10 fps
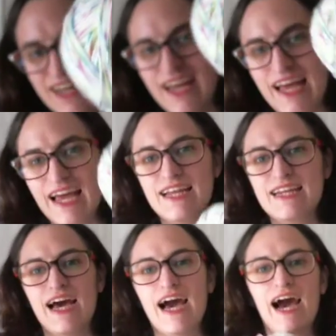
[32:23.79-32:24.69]
And
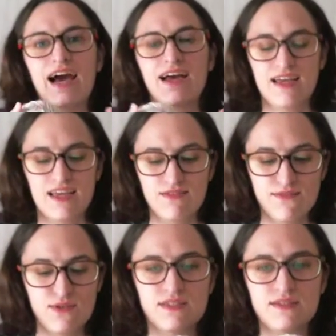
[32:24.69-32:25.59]
even
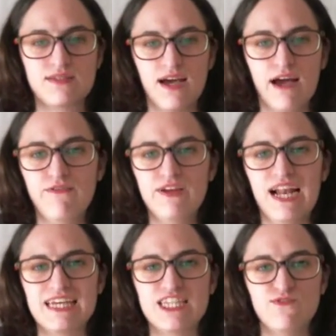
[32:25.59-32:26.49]
though I feel
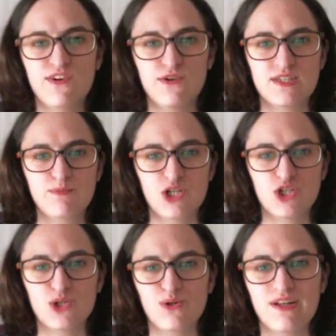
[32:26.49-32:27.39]
like it's very
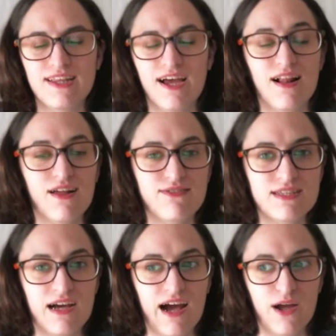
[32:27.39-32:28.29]
special and I love it,
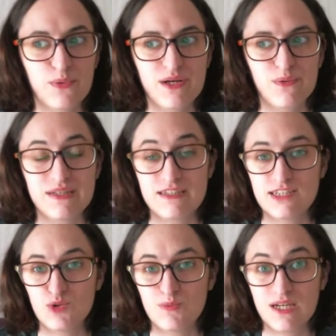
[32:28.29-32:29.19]
I really wanted
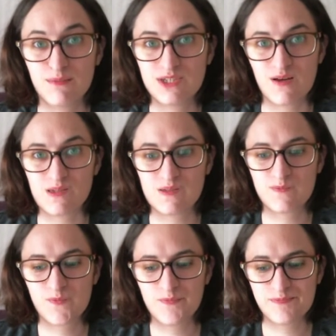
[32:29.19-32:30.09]
it to become socks.
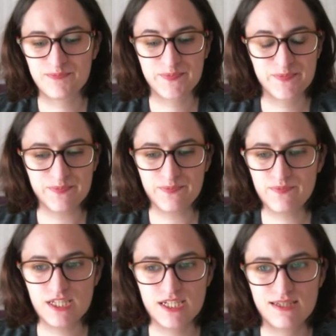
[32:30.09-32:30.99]

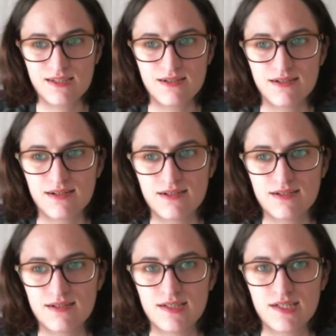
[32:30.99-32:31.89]
So
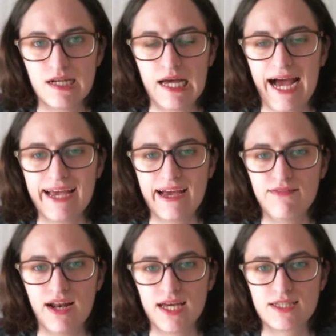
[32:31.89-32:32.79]
I
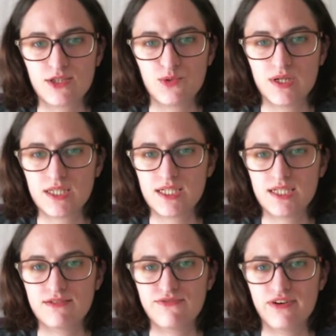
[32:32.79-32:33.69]
have like 20
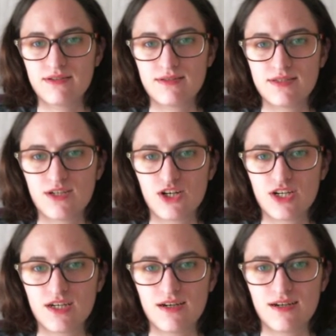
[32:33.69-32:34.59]
different sock
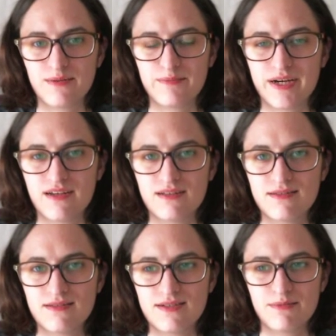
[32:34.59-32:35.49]

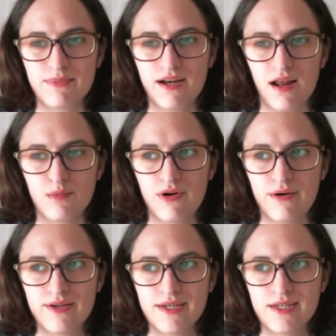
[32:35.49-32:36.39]
patterns in my library,